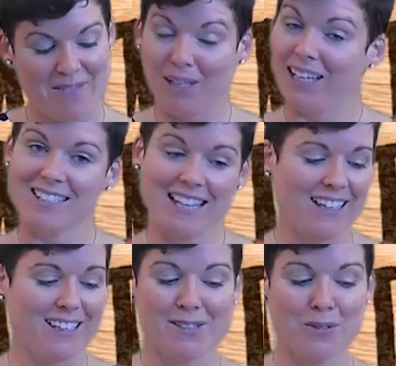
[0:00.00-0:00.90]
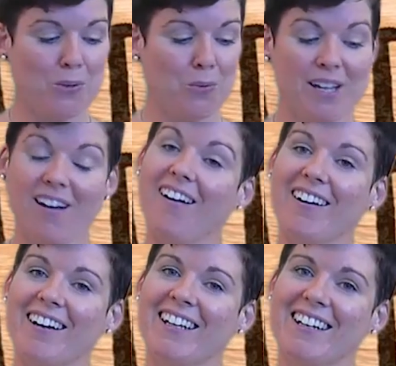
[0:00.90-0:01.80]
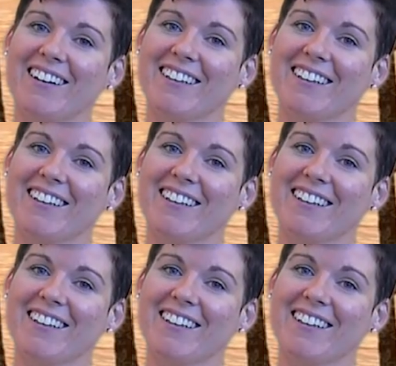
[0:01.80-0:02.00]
because that is who we are here